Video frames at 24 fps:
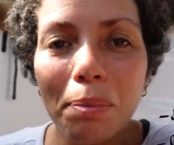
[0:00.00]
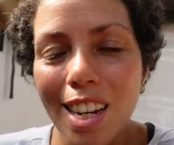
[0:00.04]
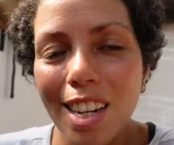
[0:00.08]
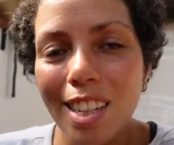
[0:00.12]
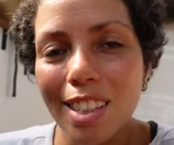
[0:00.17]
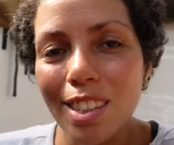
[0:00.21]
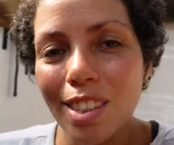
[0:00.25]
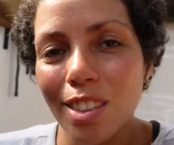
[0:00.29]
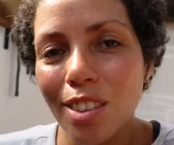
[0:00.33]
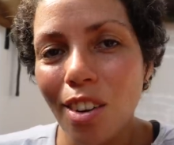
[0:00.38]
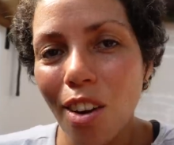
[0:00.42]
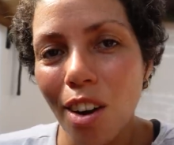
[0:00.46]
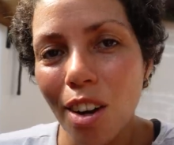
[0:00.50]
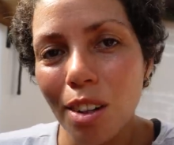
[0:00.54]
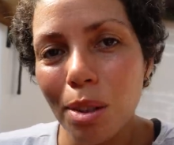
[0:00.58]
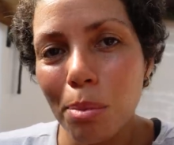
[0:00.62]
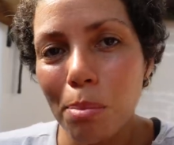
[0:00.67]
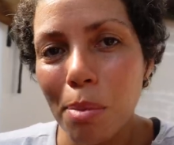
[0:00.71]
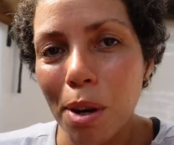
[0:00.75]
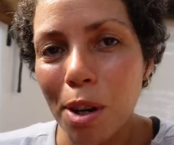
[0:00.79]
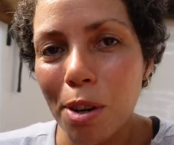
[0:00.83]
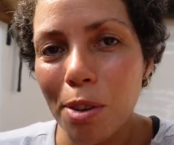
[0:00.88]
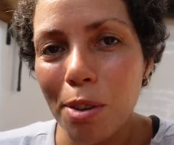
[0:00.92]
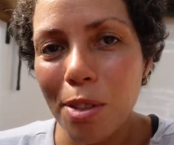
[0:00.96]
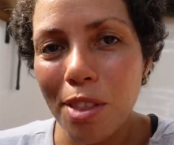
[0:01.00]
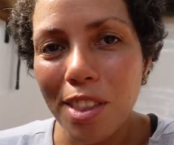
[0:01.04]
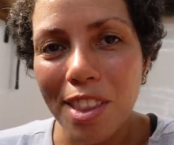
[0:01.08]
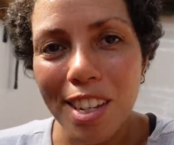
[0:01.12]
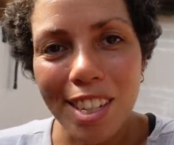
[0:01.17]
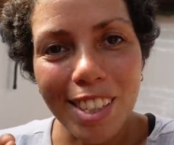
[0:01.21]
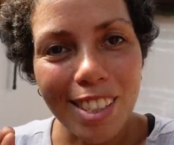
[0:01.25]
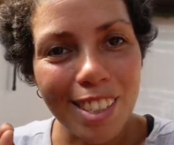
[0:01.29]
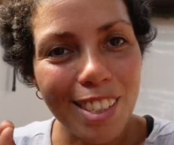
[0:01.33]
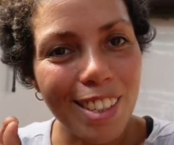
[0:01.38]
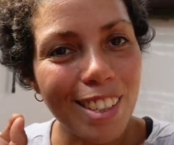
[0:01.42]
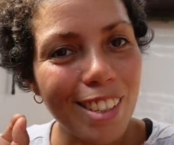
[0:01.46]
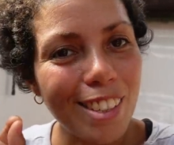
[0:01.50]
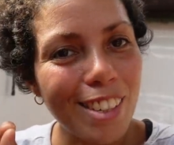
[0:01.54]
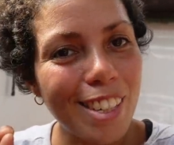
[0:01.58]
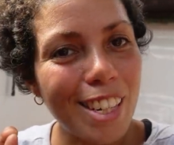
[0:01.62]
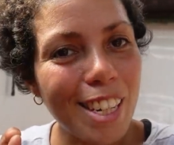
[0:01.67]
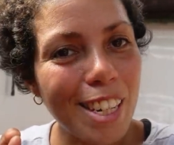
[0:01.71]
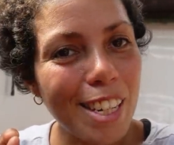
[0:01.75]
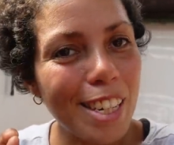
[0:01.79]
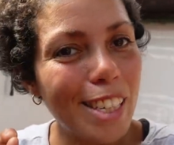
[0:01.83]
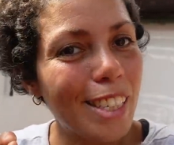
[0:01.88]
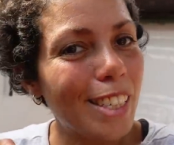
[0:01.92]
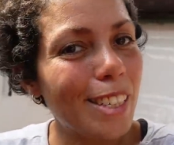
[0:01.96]
It's not about things
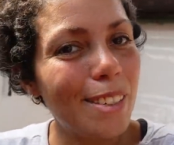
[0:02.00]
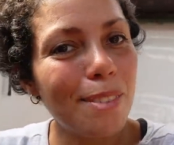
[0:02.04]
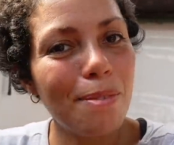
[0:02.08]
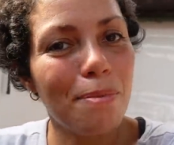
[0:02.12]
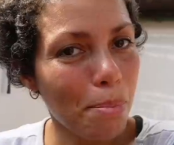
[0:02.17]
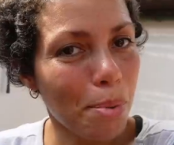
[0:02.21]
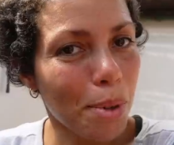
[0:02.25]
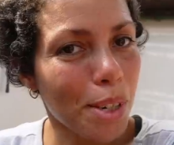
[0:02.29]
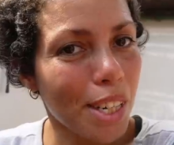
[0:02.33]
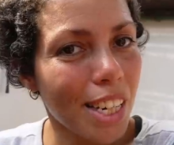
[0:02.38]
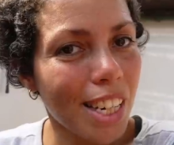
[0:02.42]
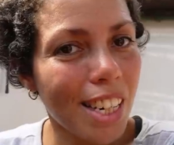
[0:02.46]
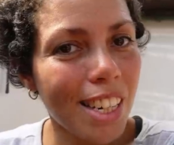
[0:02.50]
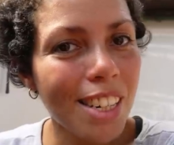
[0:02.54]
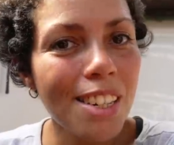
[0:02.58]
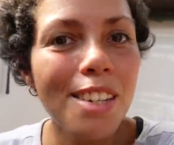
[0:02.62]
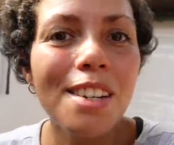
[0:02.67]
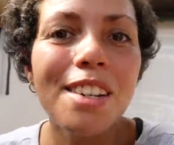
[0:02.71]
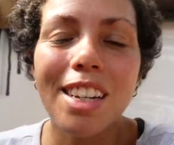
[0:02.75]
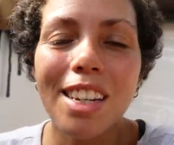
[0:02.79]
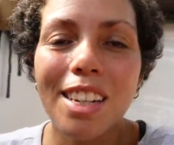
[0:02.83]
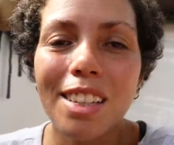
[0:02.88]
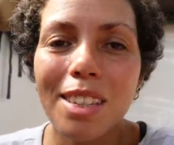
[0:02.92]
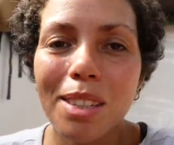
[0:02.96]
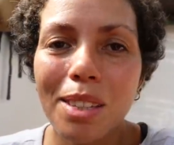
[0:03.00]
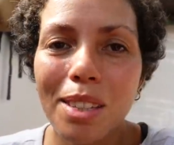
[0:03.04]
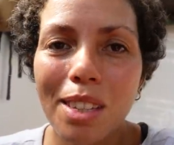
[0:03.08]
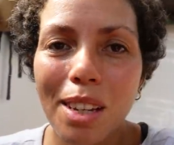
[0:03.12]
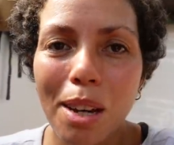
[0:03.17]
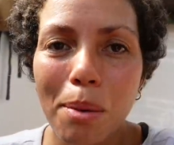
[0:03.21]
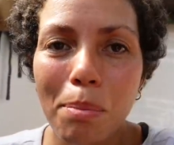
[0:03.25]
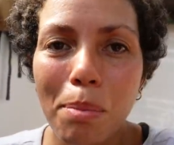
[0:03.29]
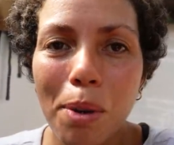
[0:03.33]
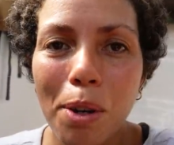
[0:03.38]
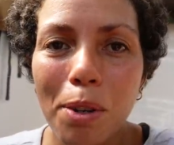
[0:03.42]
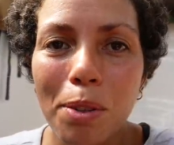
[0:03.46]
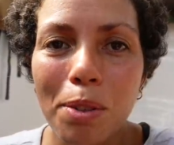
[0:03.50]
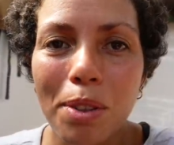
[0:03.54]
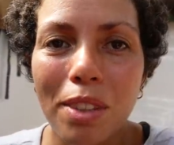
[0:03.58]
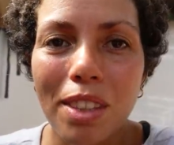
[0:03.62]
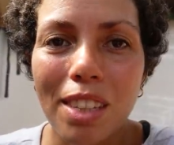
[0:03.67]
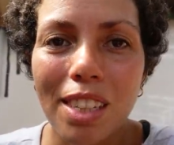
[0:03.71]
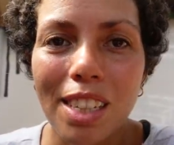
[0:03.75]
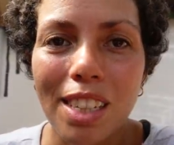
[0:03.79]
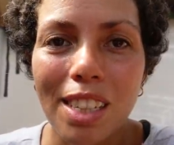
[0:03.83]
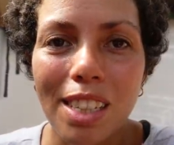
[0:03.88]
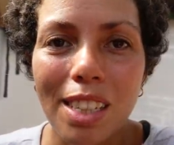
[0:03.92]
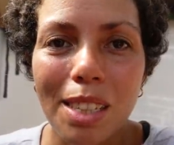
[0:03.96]
looking pretty, it's about
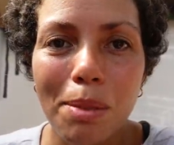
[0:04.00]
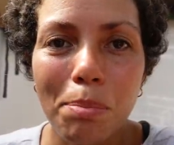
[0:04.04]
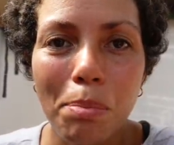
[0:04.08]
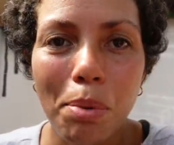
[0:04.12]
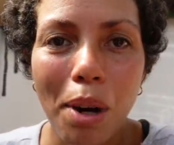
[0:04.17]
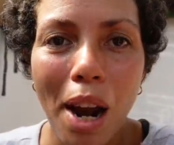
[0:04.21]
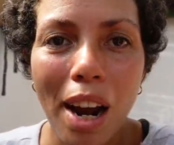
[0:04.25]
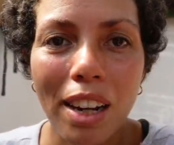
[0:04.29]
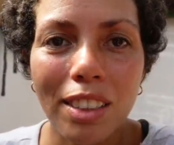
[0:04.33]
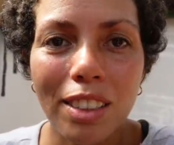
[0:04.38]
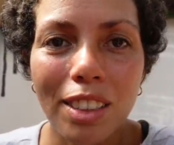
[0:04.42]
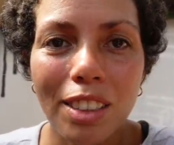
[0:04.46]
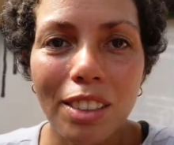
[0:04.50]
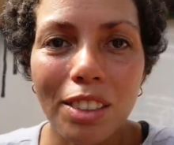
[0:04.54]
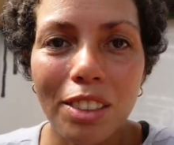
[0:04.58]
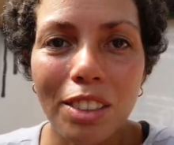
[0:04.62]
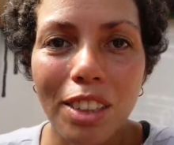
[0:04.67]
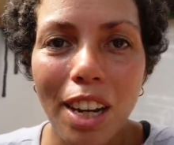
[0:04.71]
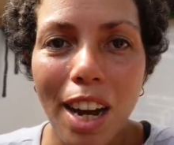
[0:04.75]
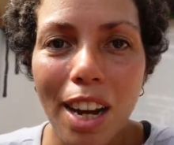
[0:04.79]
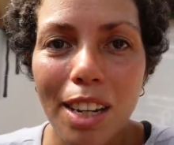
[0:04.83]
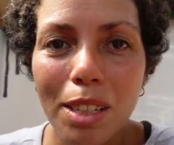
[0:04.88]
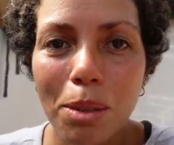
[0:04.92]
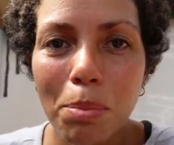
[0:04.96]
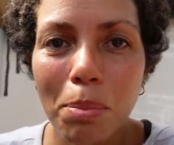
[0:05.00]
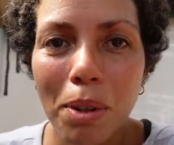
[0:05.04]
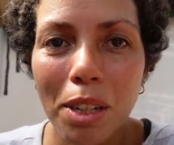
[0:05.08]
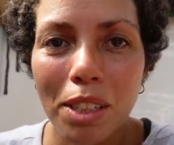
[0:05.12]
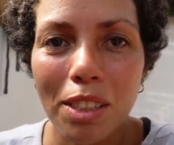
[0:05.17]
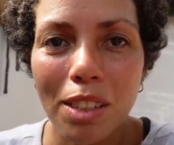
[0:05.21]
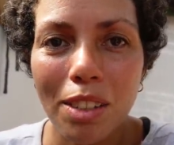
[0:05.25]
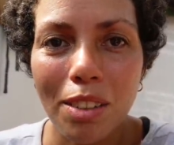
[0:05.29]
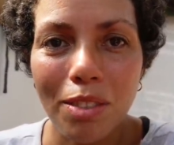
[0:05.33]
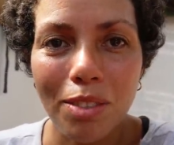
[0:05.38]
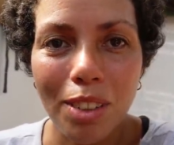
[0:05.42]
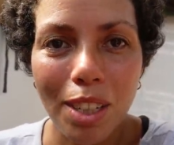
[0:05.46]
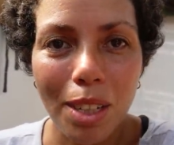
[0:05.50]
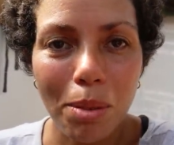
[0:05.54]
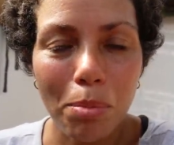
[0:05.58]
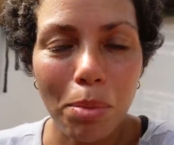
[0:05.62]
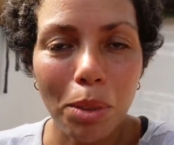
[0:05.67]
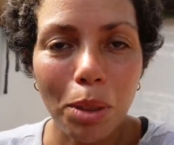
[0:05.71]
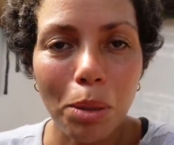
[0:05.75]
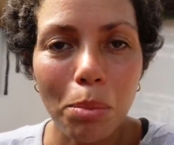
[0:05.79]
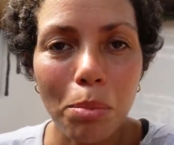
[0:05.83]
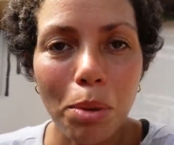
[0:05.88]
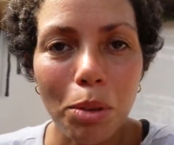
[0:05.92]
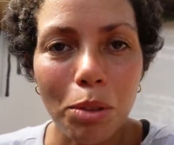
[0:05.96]
the practical aspects of
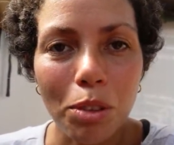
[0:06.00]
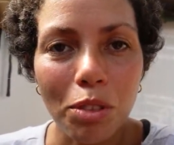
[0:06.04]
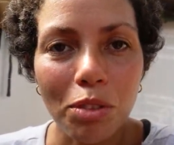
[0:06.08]
keeping the boat